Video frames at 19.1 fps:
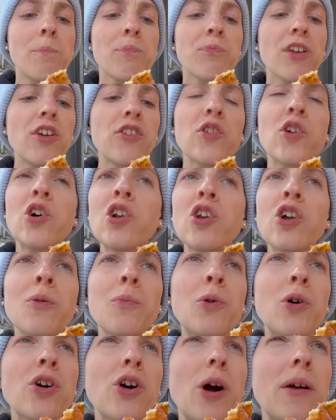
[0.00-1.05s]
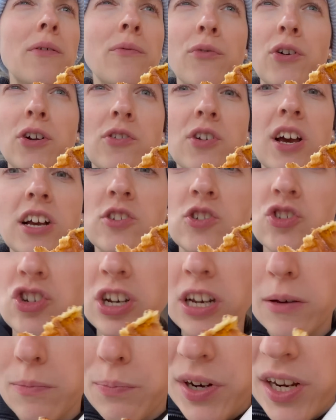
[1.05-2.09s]
It's got a lot more going for it
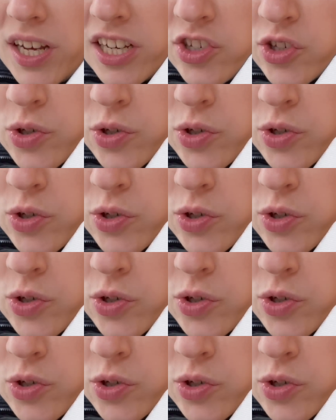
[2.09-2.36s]
texturally, but it is